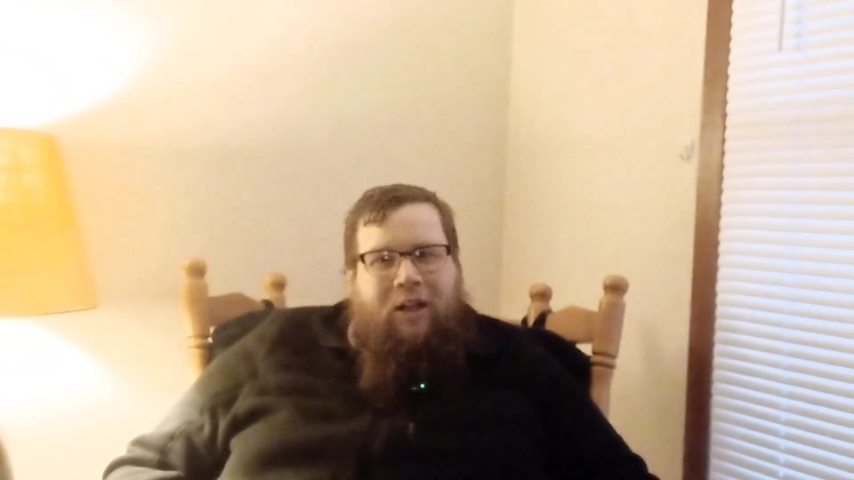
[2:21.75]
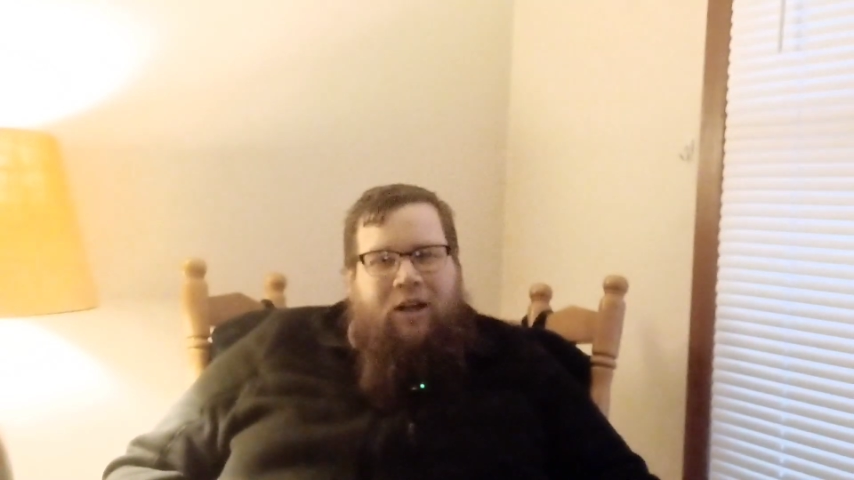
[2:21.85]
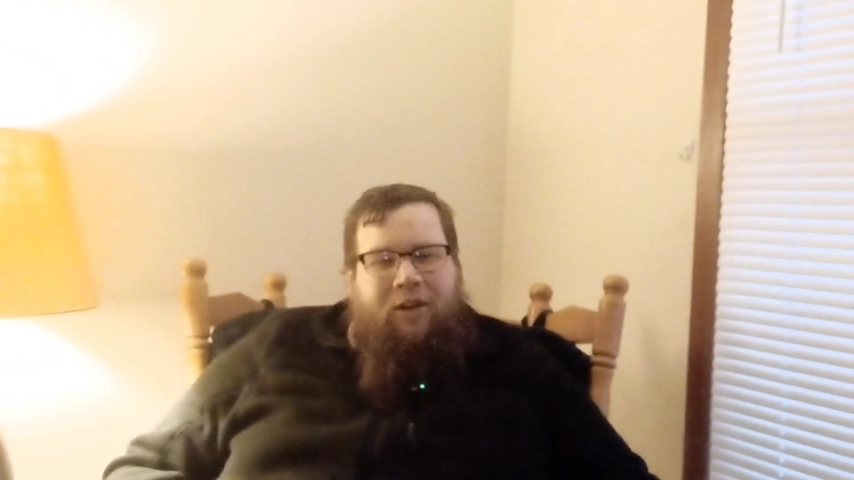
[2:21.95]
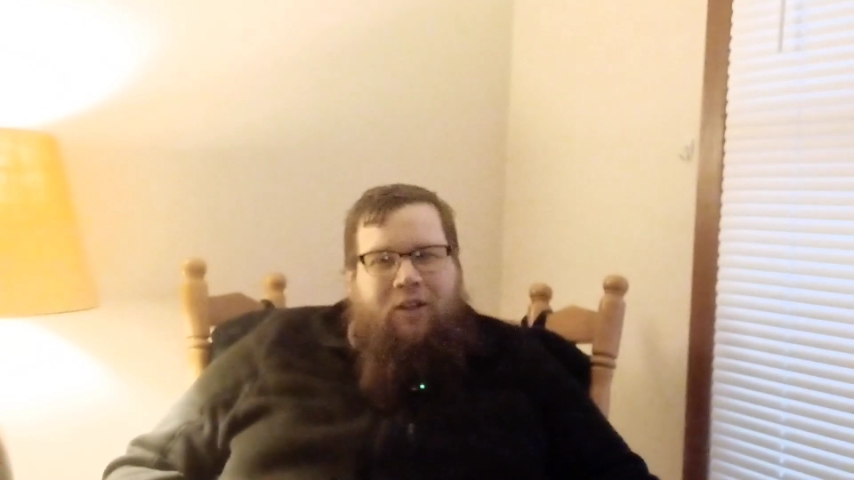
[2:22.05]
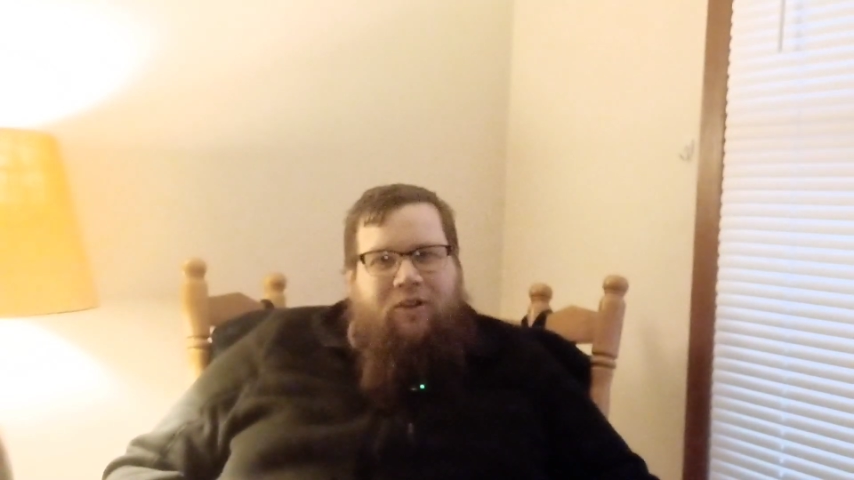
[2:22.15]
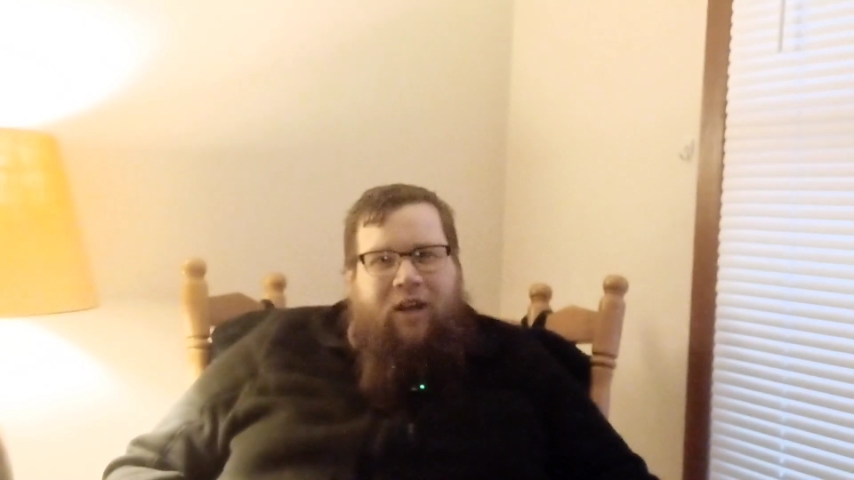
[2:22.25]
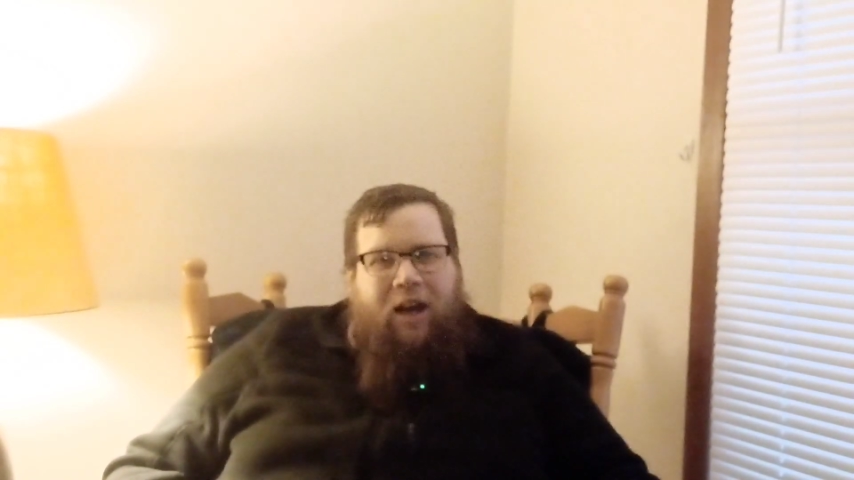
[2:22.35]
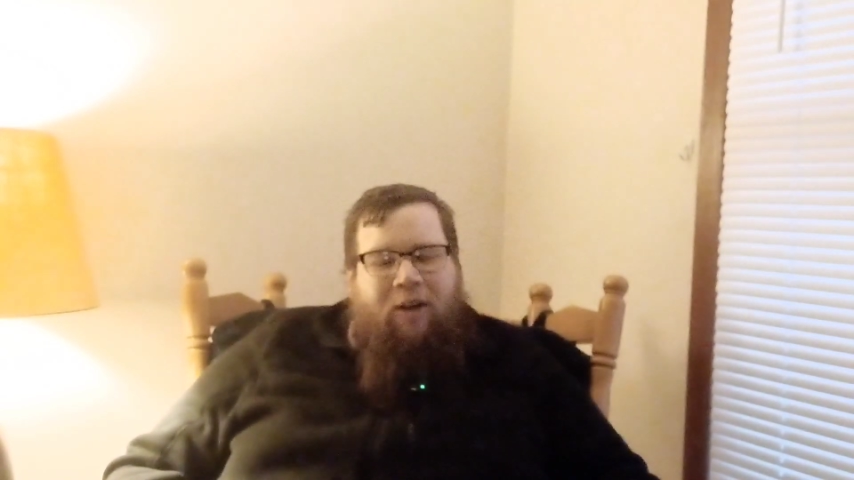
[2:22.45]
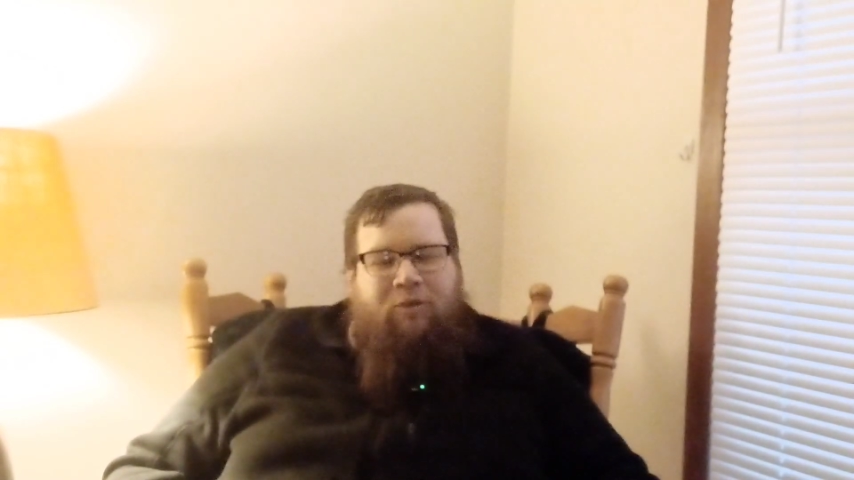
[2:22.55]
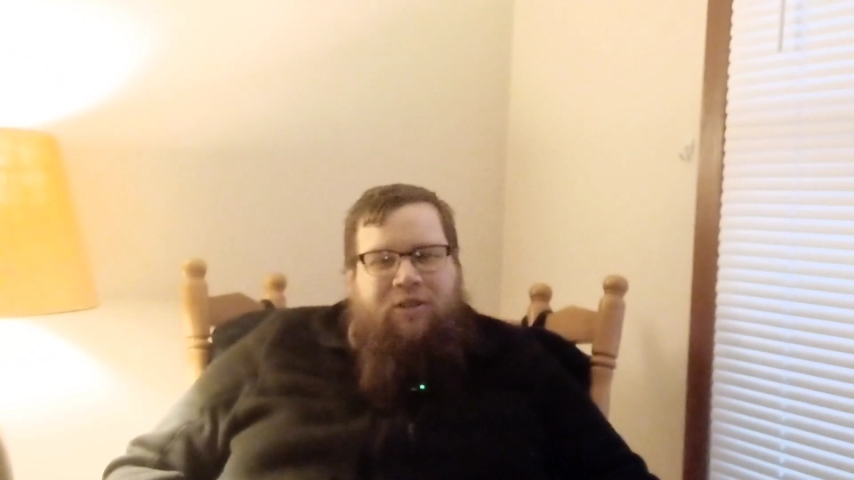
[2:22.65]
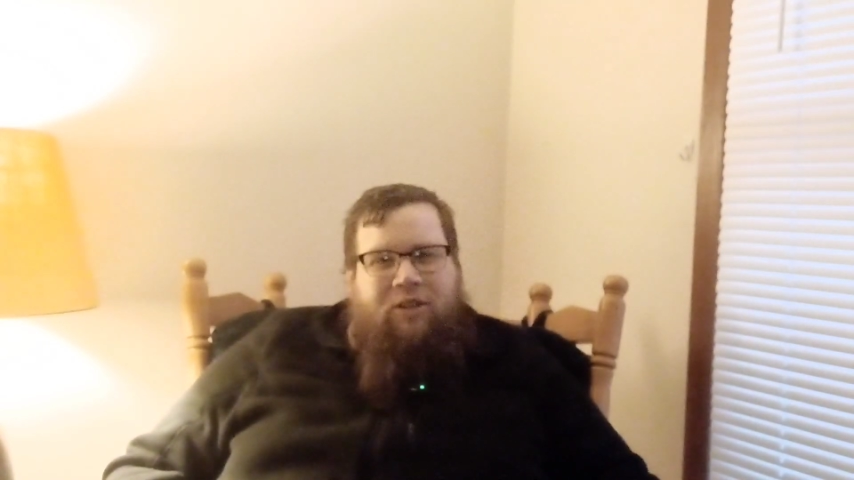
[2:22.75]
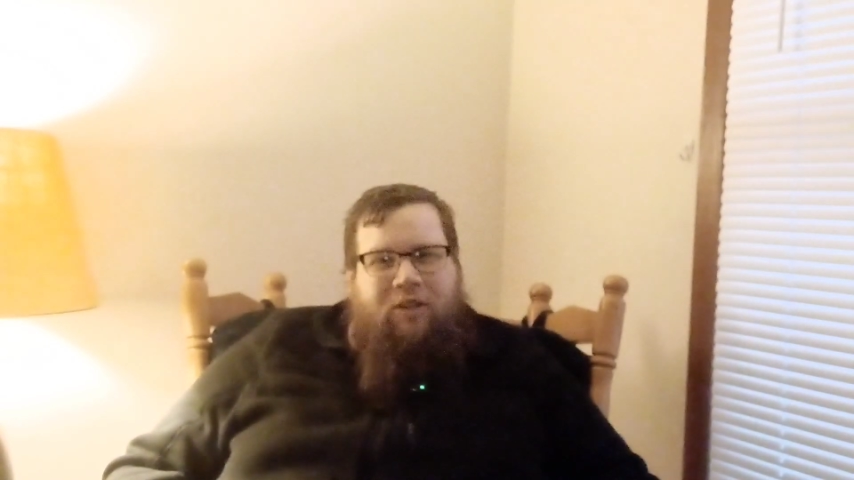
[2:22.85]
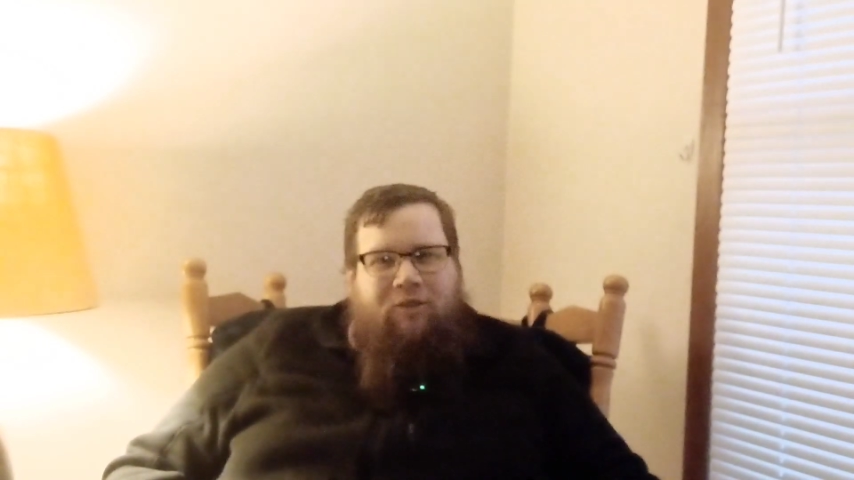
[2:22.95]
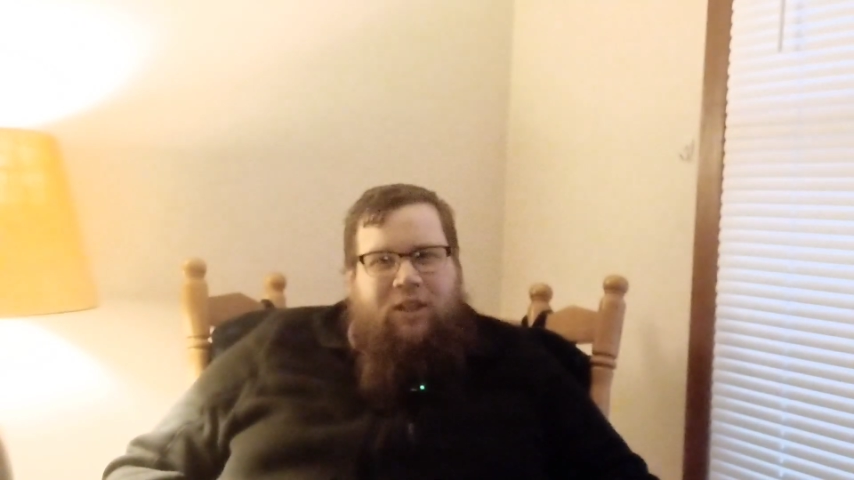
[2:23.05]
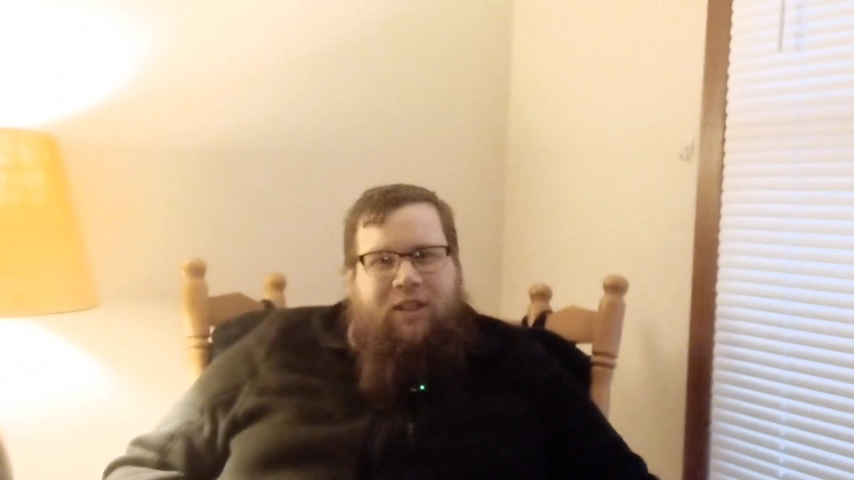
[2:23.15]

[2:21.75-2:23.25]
Another guy was secretly